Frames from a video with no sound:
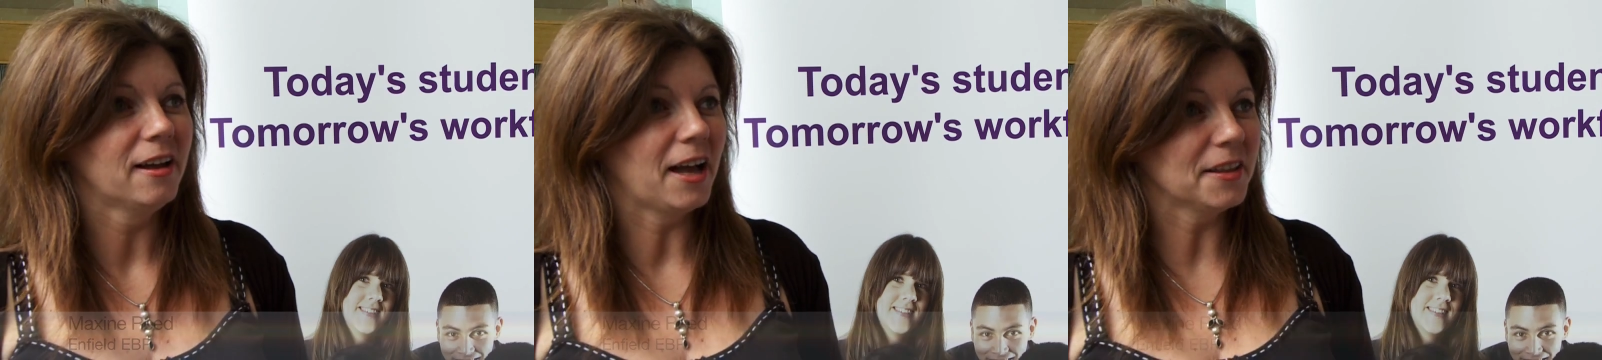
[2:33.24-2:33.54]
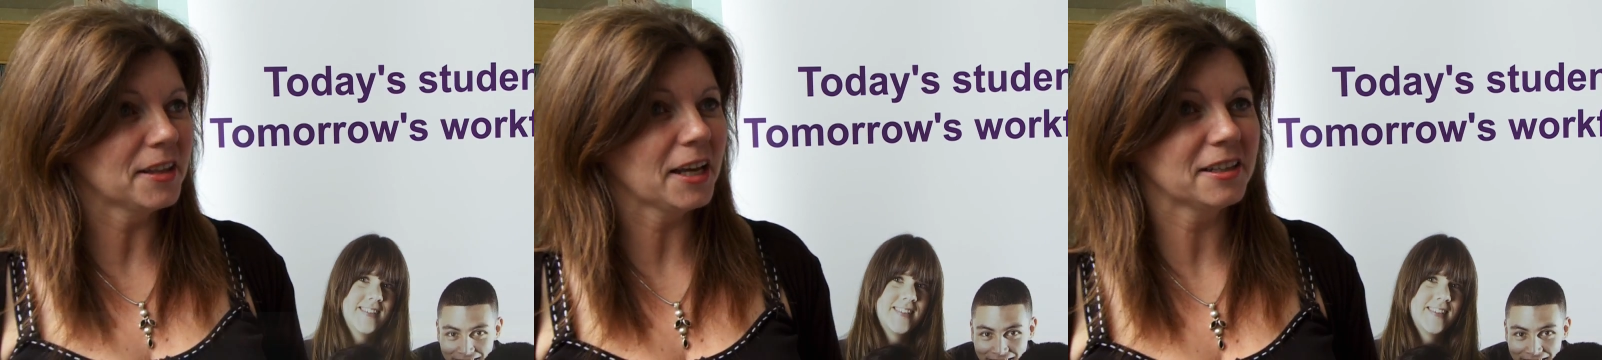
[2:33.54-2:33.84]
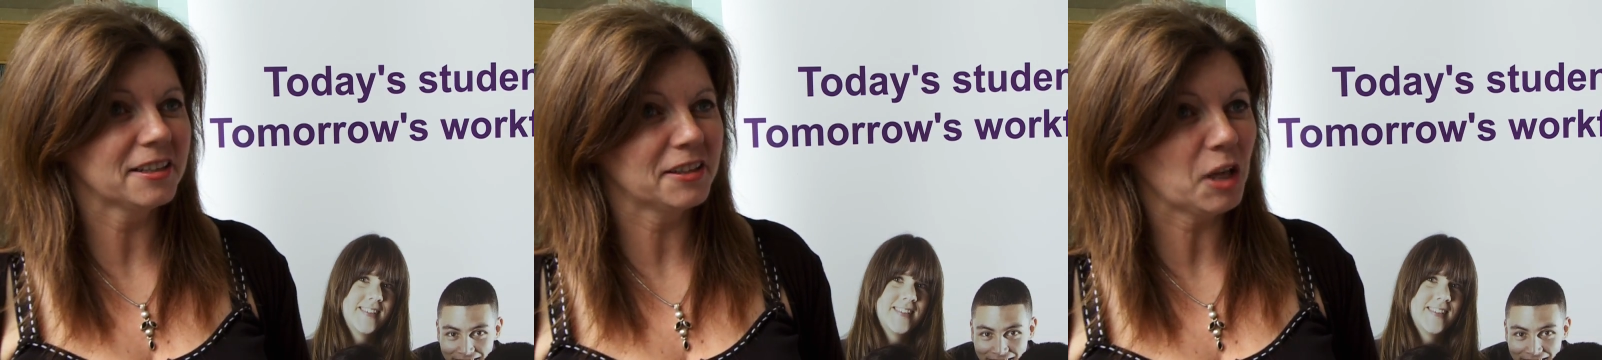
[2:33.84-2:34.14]
Speaker 1: and
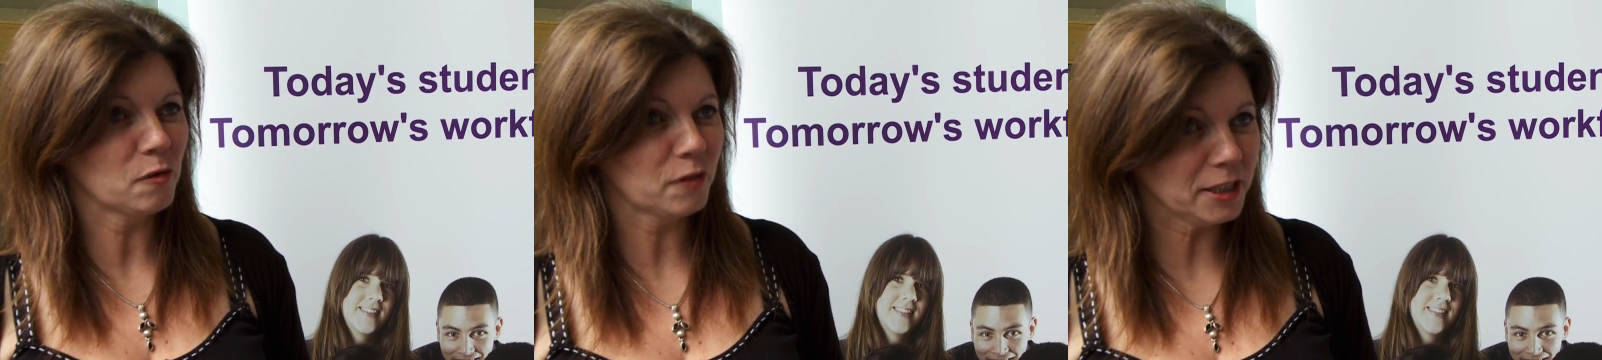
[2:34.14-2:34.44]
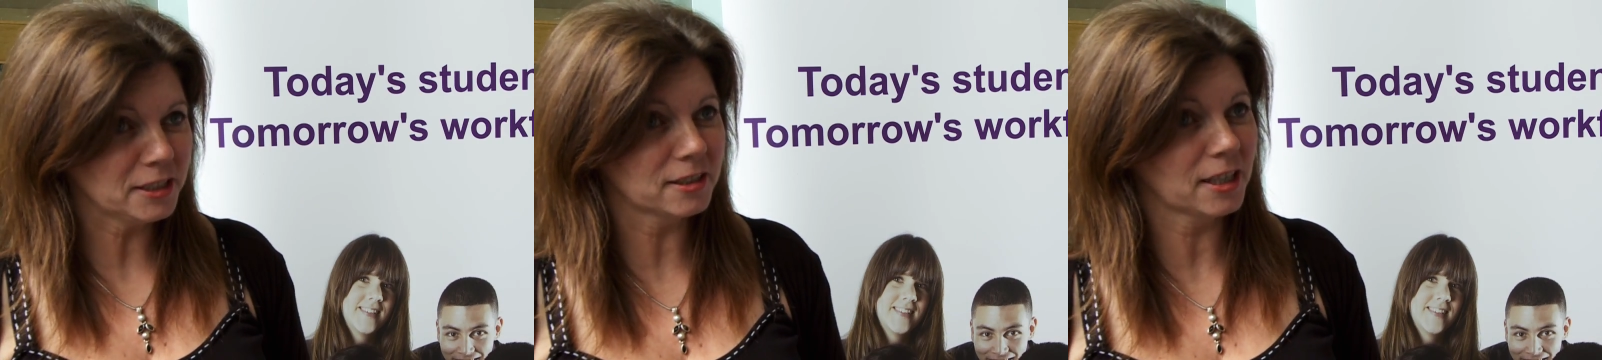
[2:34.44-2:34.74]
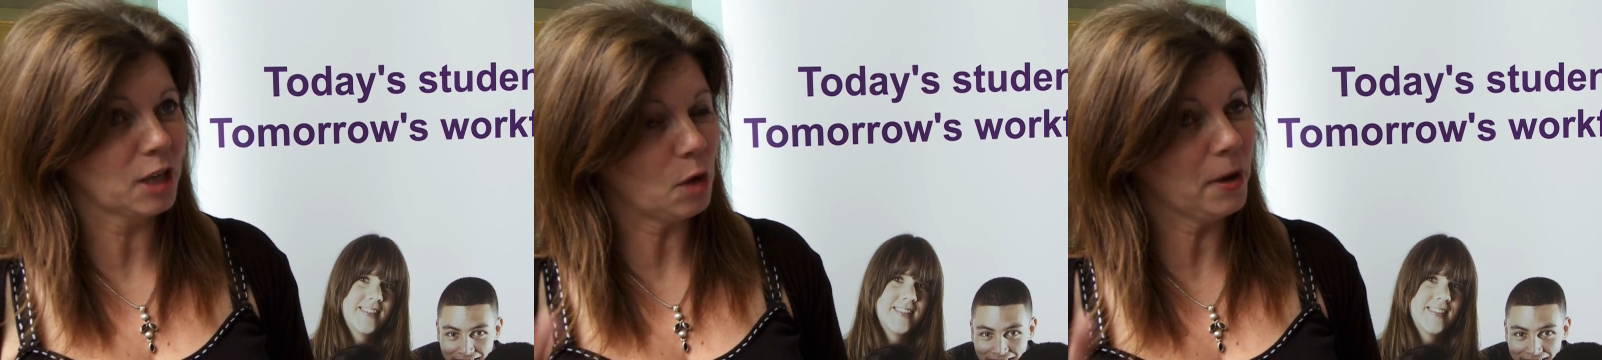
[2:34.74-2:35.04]
then their
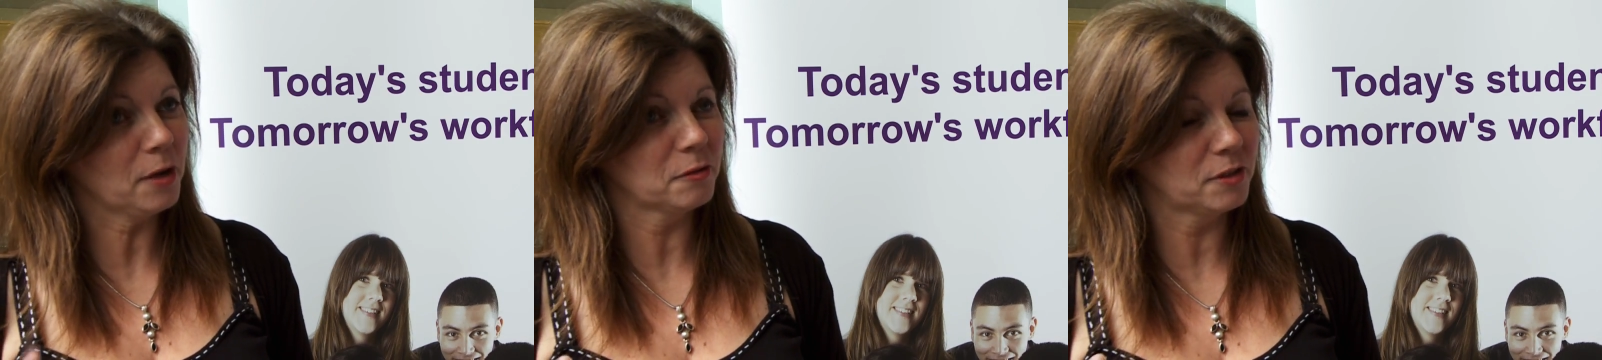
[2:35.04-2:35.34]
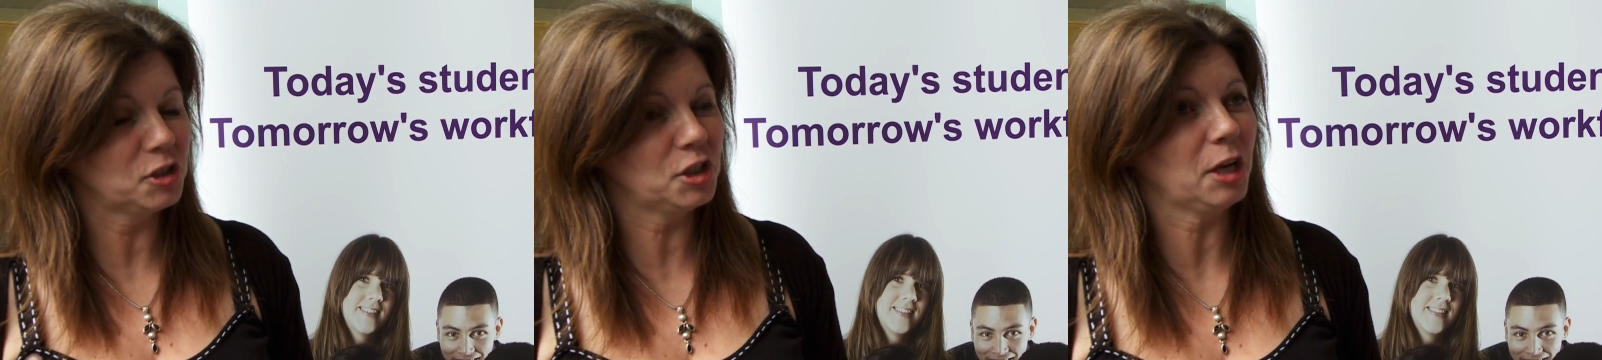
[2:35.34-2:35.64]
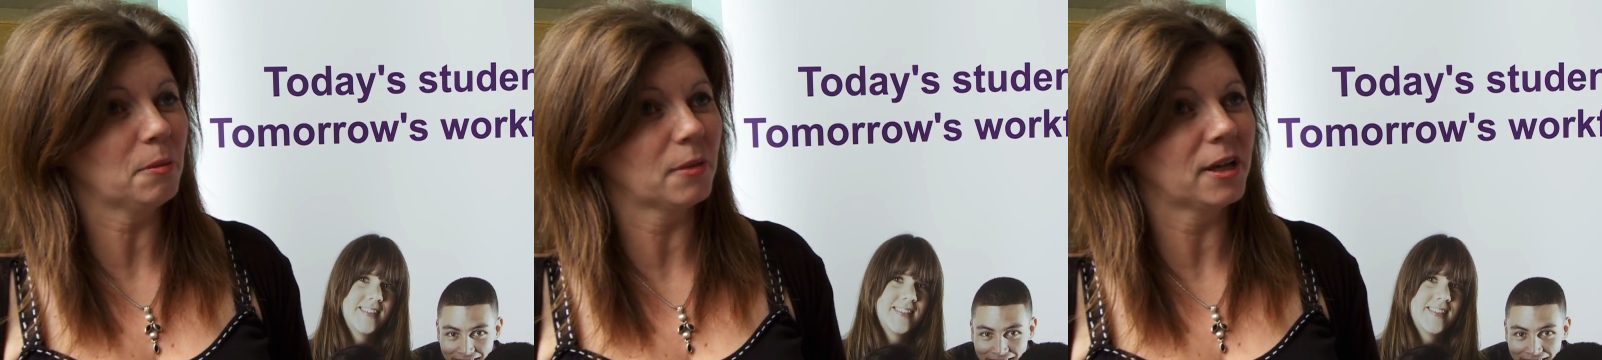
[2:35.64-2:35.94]
faces, they come out of the gym